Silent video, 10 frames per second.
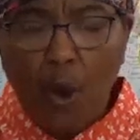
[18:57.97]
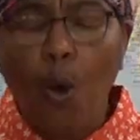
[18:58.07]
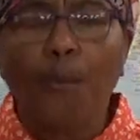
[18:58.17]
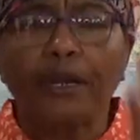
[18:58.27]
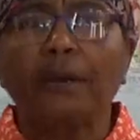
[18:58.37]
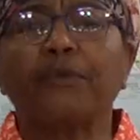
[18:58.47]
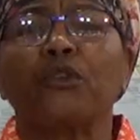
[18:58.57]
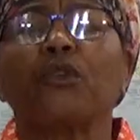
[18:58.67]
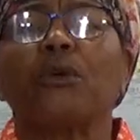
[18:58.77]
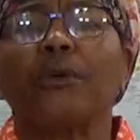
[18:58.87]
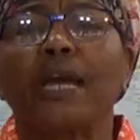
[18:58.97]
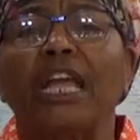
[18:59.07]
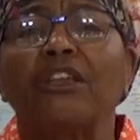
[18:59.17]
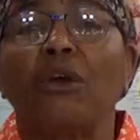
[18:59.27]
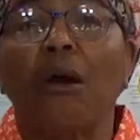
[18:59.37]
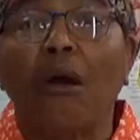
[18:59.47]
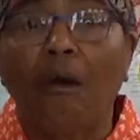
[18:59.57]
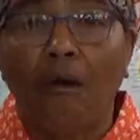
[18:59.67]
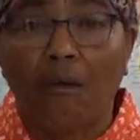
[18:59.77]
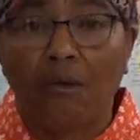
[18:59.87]
Open up the Torah in your
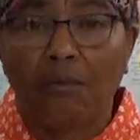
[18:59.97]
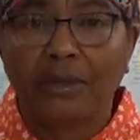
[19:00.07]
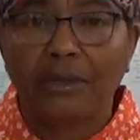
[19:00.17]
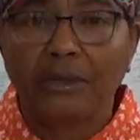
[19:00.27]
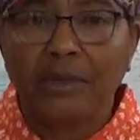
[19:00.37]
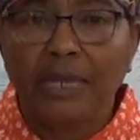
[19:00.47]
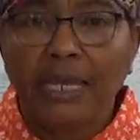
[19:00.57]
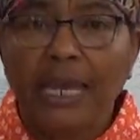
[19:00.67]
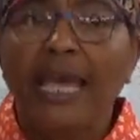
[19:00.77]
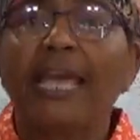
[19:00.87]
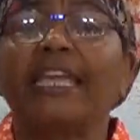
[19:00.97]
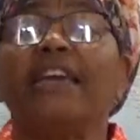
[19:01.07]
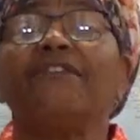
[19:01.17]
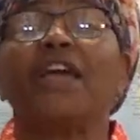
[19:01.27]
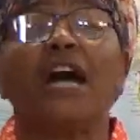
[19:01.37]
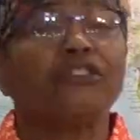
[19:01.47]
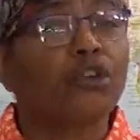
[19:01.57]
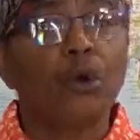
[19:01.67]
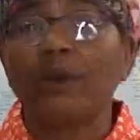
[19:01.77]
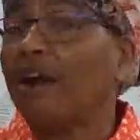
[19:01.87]
home and give Yah
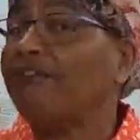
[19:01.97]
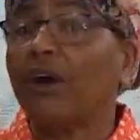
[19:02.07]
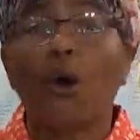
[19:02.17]
todah for